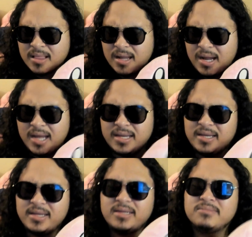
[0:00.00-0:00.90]
I
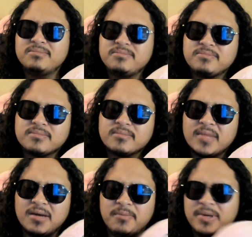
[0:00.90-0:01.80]
hate
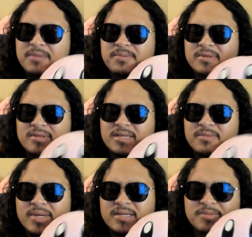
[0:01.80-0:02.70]
how popular
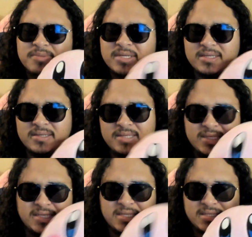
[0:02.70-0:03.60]
clickbait is, but it
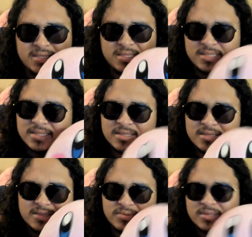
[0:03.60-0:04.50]
exists
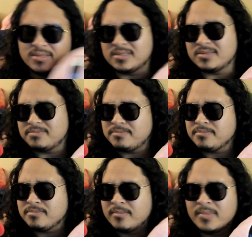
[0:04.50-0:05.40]
because it works.
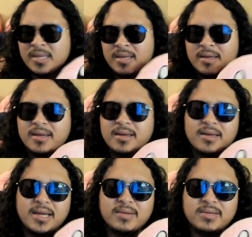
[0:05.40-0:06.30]

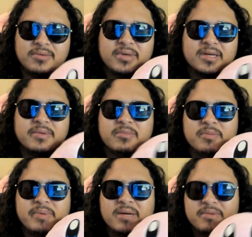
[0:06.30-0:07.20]
And like, we could have been
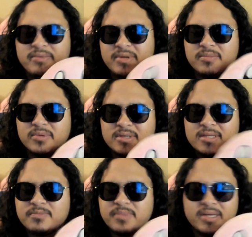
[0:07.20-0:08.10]
more popular if we did more
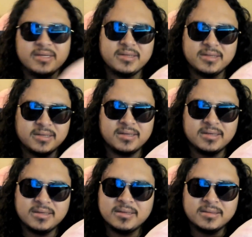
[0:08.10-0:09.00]
clickbaity
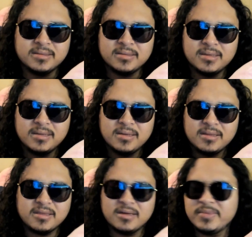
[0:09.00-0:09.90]

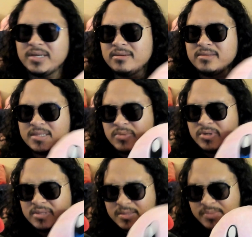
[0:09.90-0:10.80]
thumbnails and
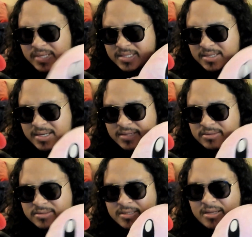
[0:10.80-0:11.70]
more clickbaity
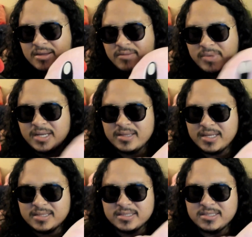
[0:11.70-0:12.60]
titles, but I
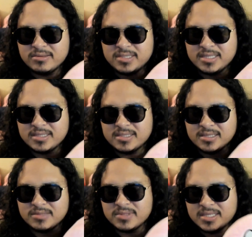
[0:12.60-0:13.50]
like the jokes Jinx
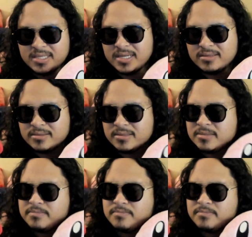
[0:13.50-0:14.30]
does with the titles.